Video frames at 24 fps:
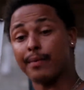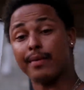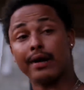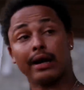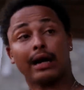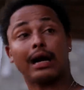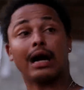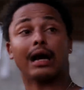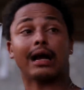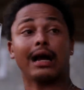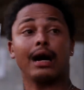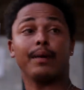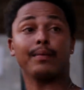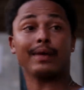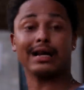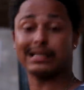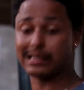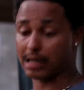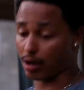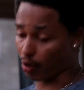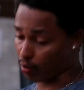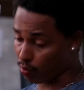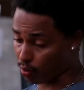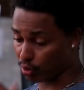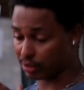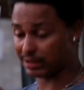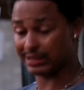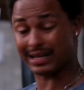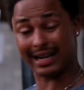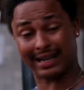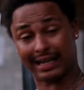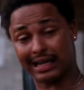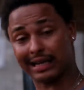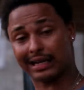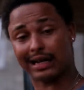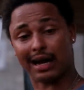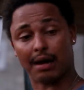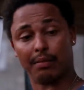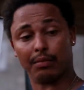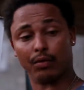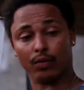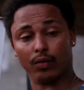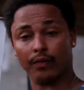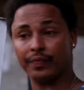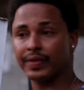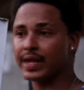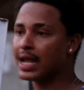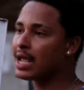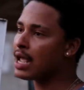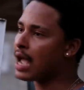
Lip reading: America come, that's how come out Yankee come. No?